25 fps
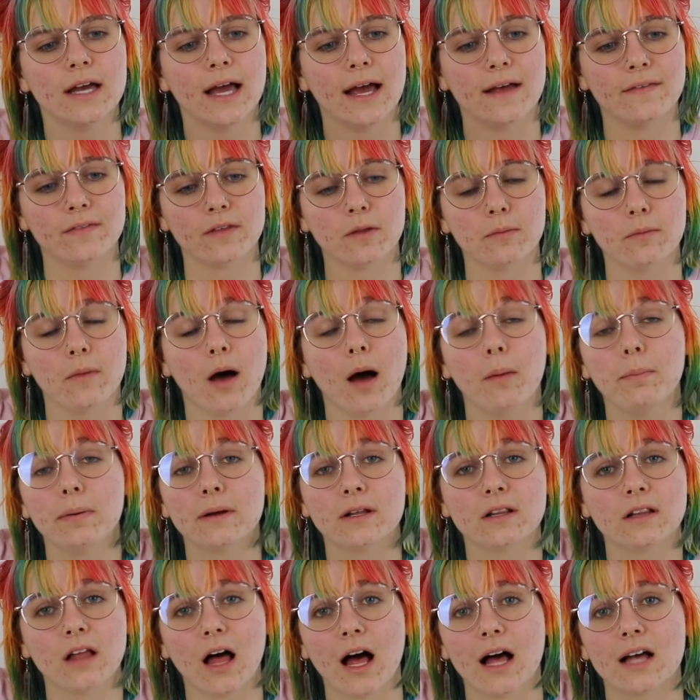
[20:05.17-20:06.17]
and the upper
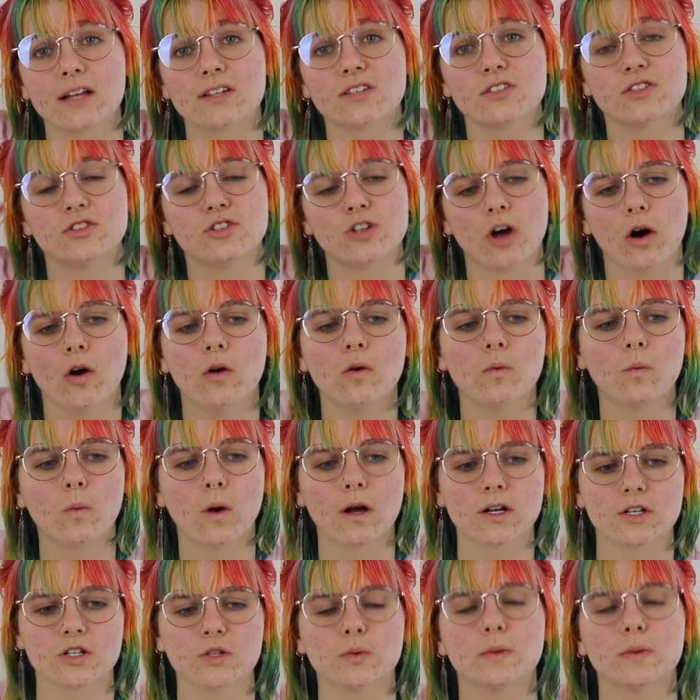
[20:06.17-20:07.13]
class don't want